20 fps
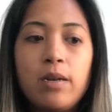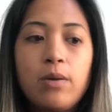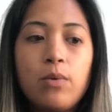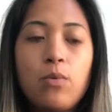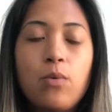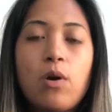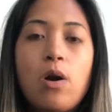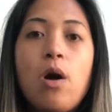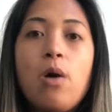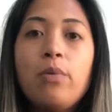
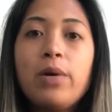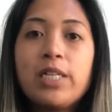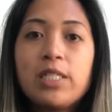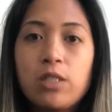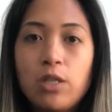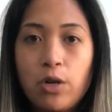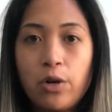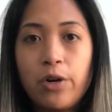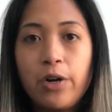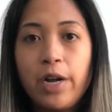we're always
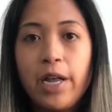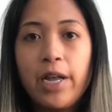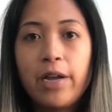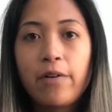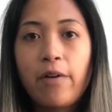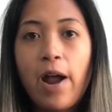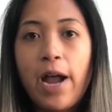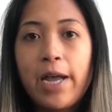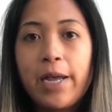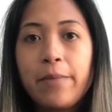learning,
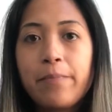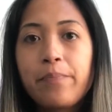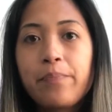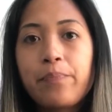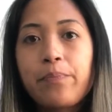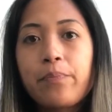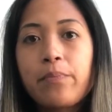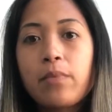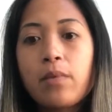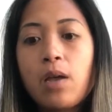right?
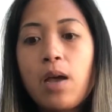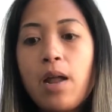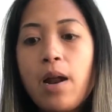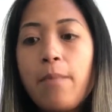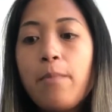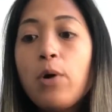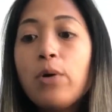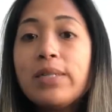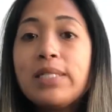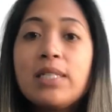And
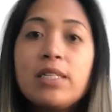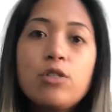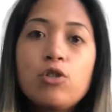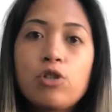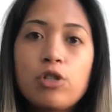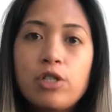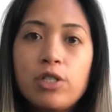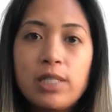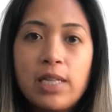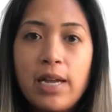I'm always
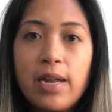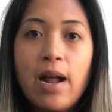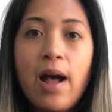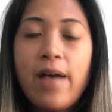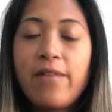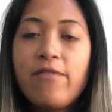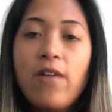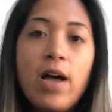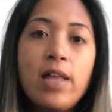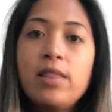interested.
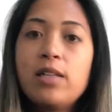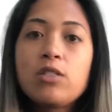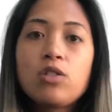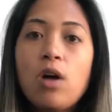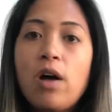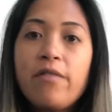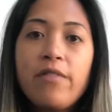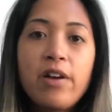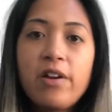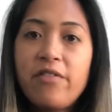I find this
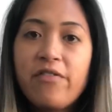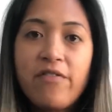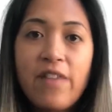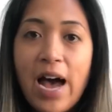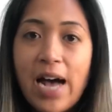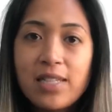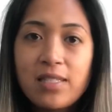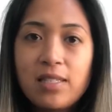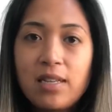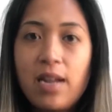all very
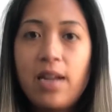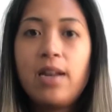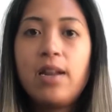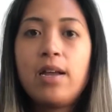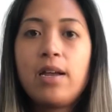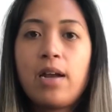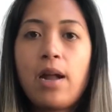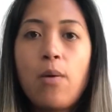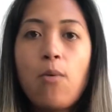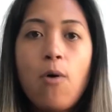
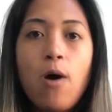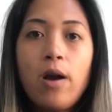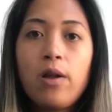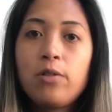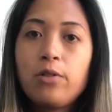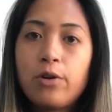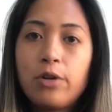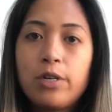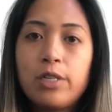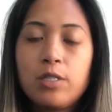fascinating, and I want to
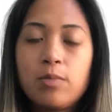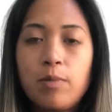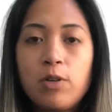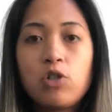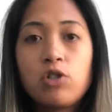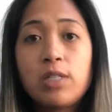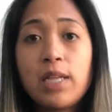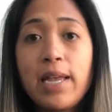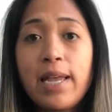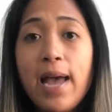learn as
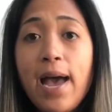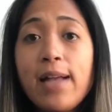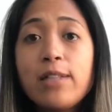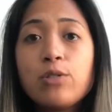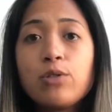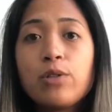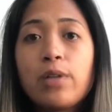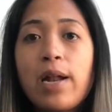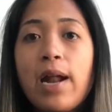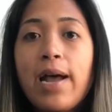much as I
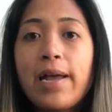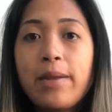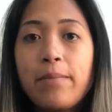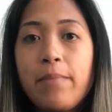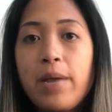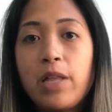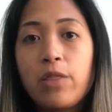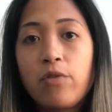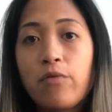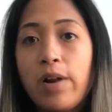can so that I can
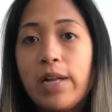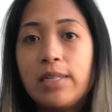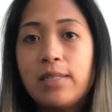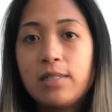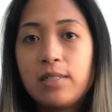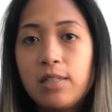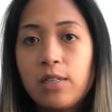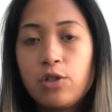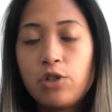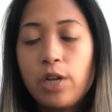make the right
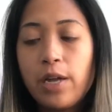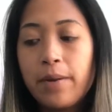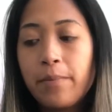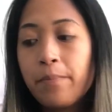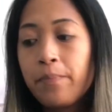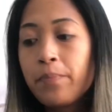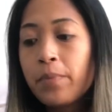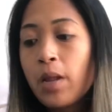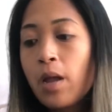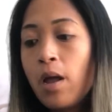decision.
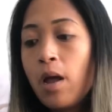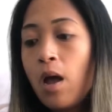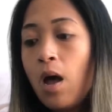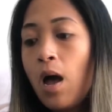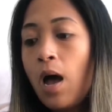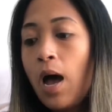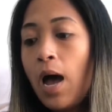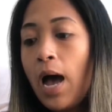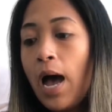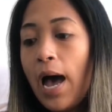
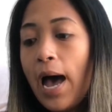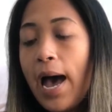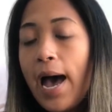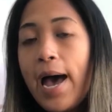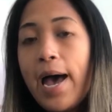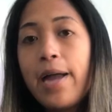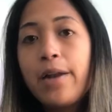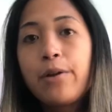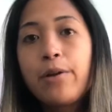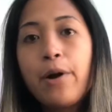
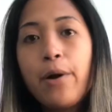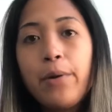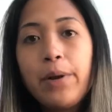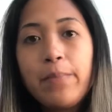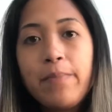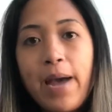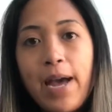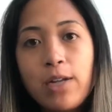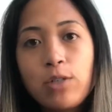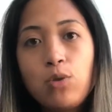And
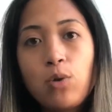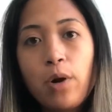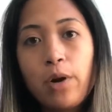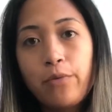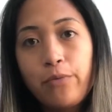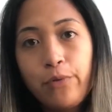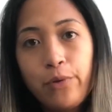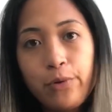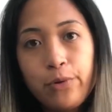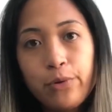going back to our
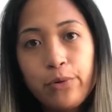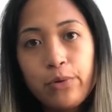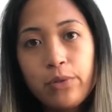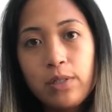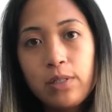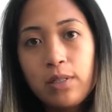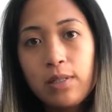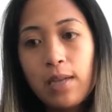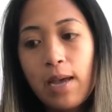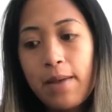
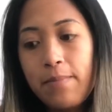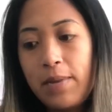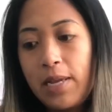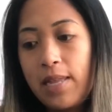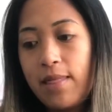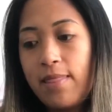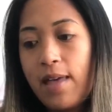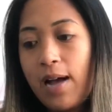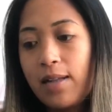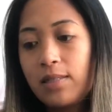roots,
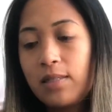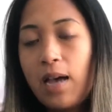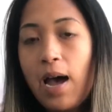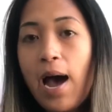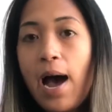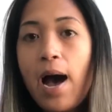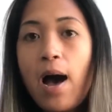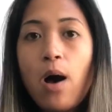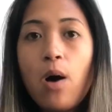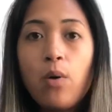that's
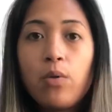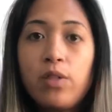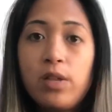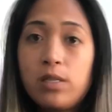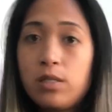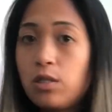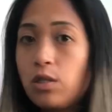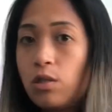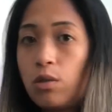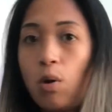how
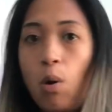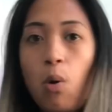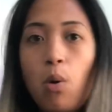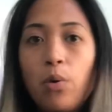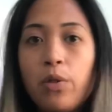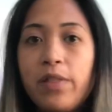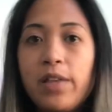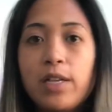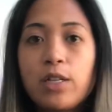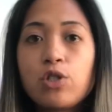this
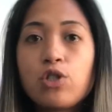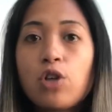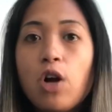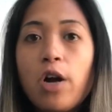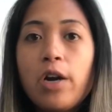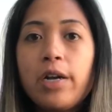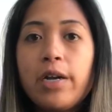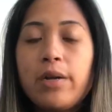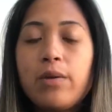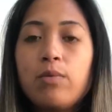whole thing
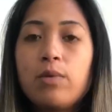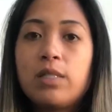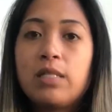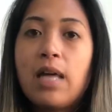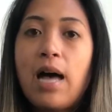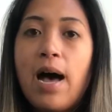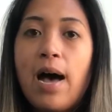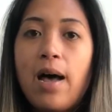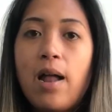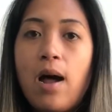started, was
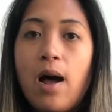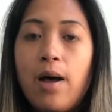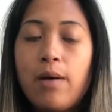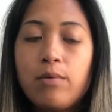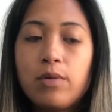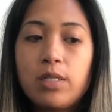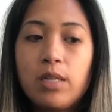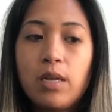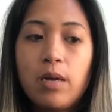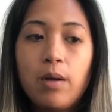that I
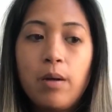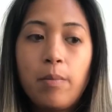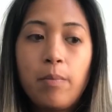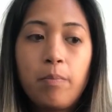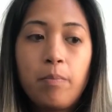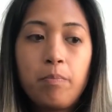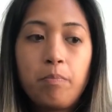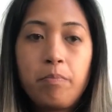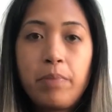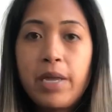was a
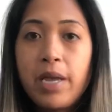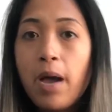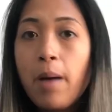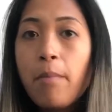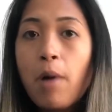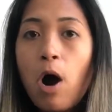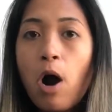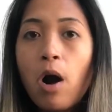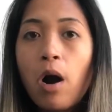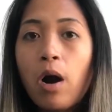
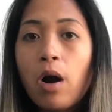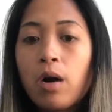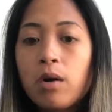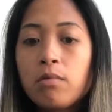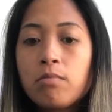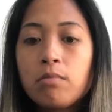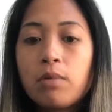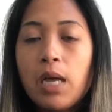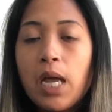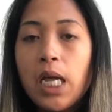PMR
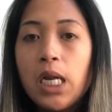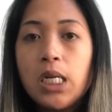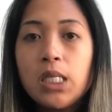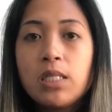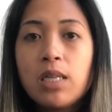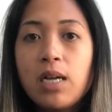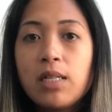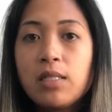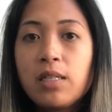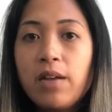
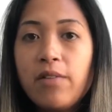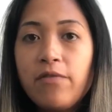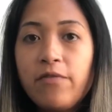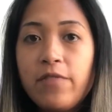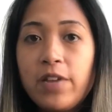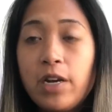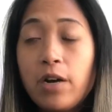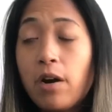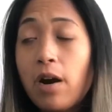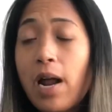80-10-10
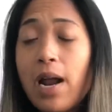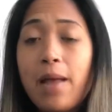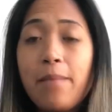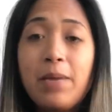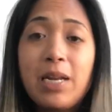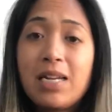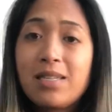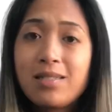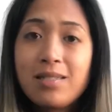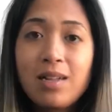feeder, and
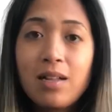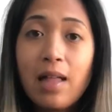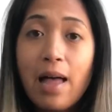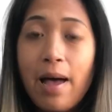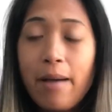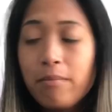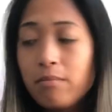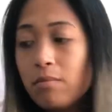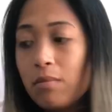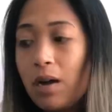I still
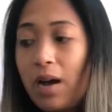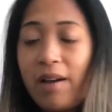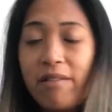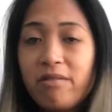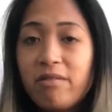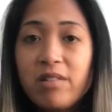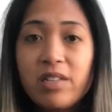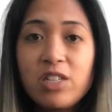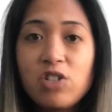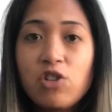am. I
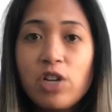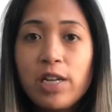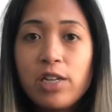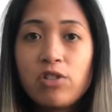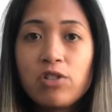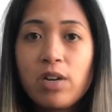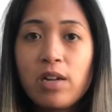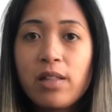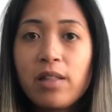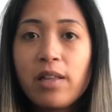haven't really
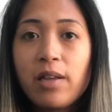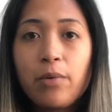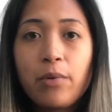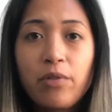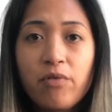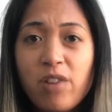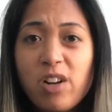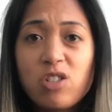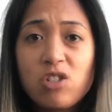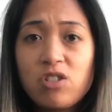changed anything
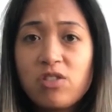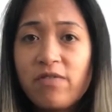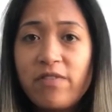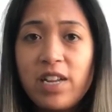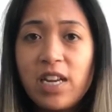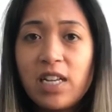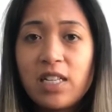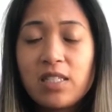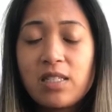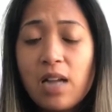with Rush's
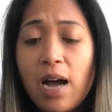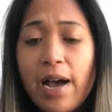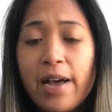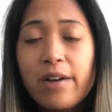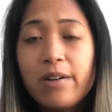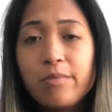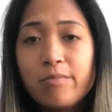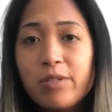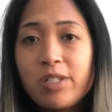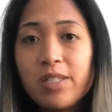feeding
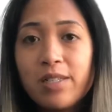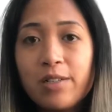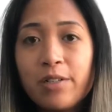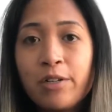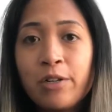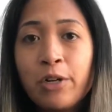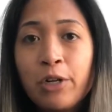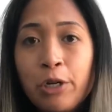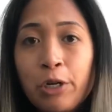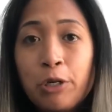style. I'm
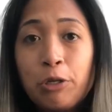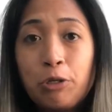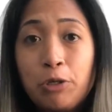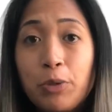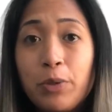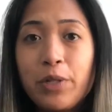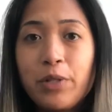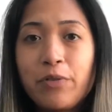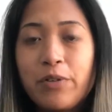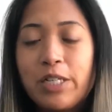still
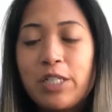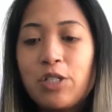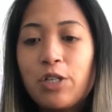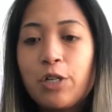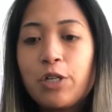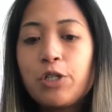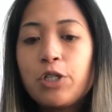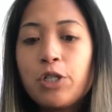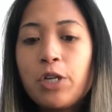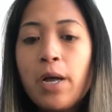doing the
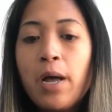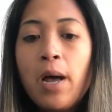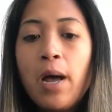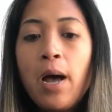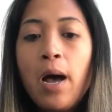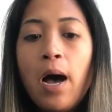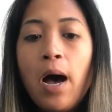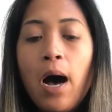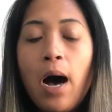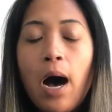research.
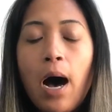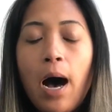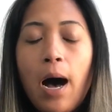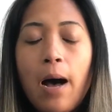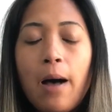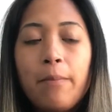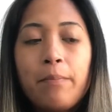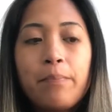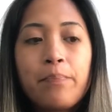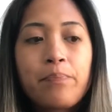
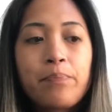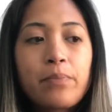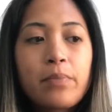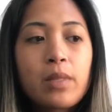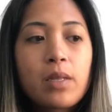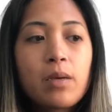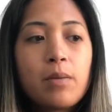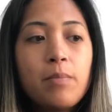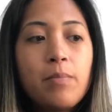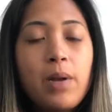
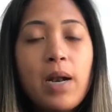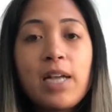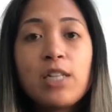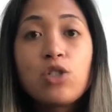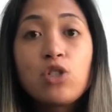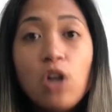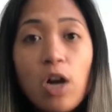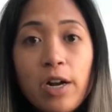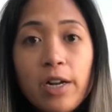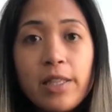But I
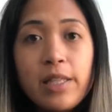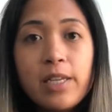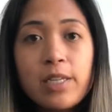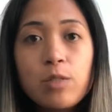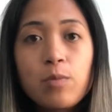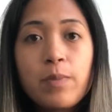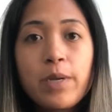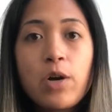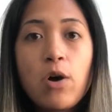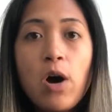started
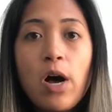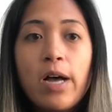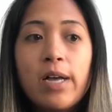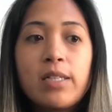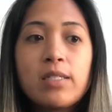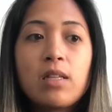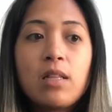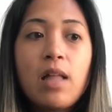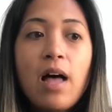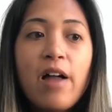this
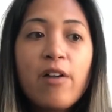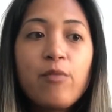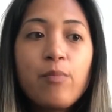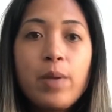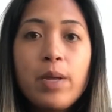because a lot of